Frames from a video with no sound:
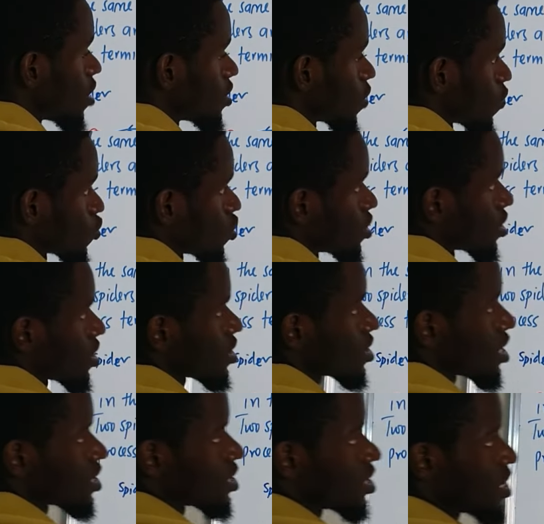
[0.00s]
as the question states
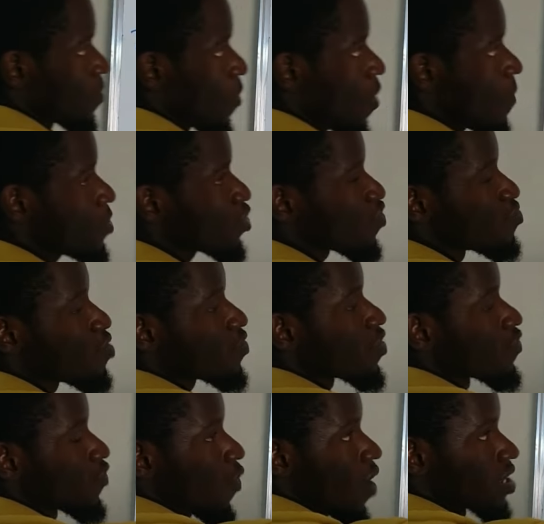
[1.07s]
that the probability of
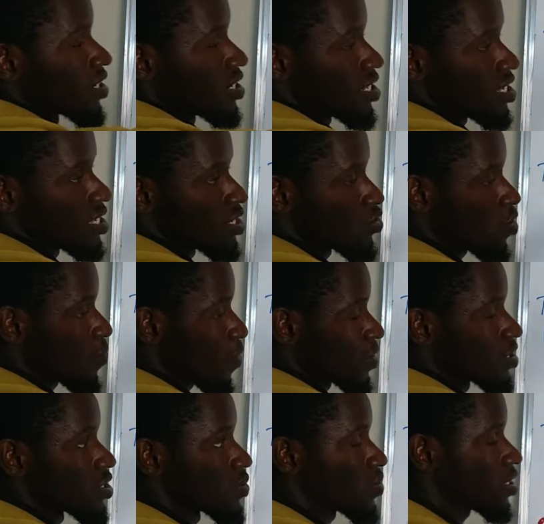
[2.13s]
moving forward is
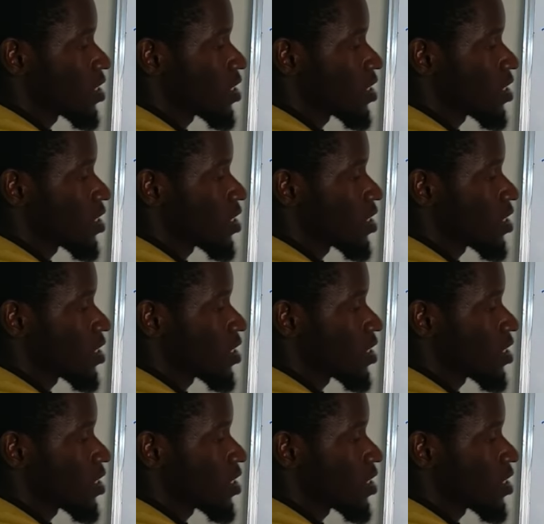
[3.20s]
0.3,